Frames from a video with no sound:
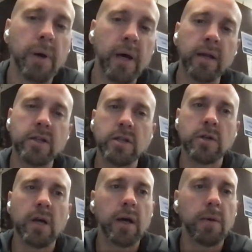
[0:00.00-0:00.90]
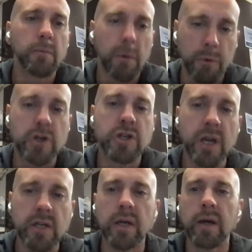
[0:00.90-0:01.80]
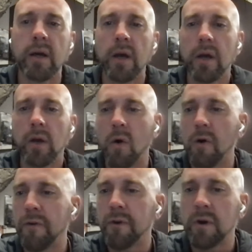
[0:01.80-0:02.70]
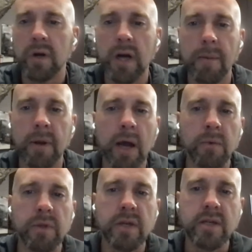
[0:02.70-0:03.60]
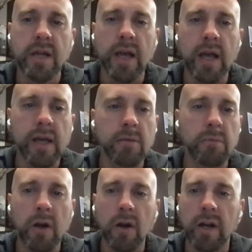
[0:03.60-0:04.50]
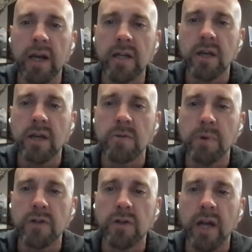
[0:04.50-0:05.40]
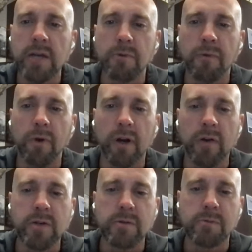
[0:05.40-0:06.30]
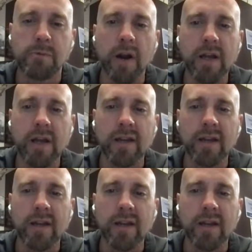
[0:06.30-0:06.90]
But just appreciate you, Cole, for coming on with us today and being our guest, special guest before Christmas break.